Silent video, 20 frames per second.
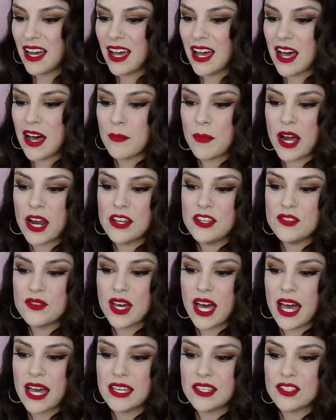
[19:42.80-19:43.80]
Are you
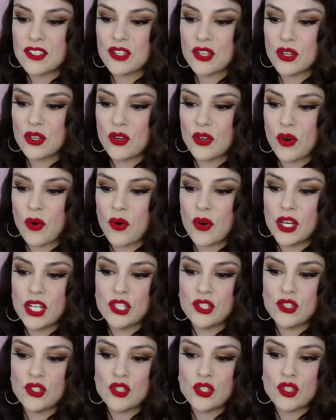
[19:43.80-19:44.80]
guys
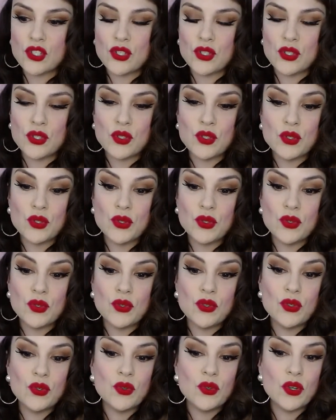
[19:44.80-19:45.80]
going
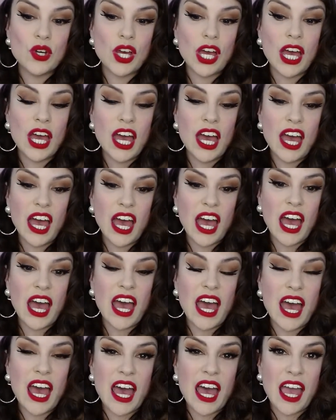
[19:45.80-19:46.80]
to
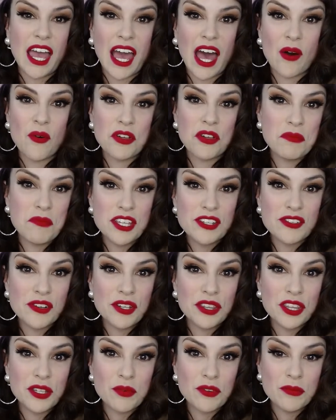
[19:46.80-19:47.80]
hang out with me
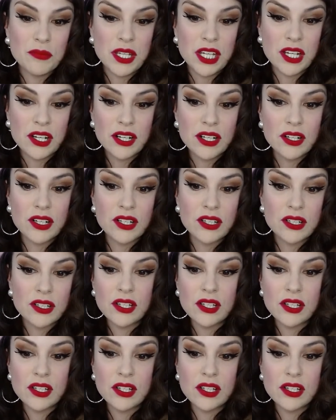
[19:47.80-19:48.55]
during the premiere?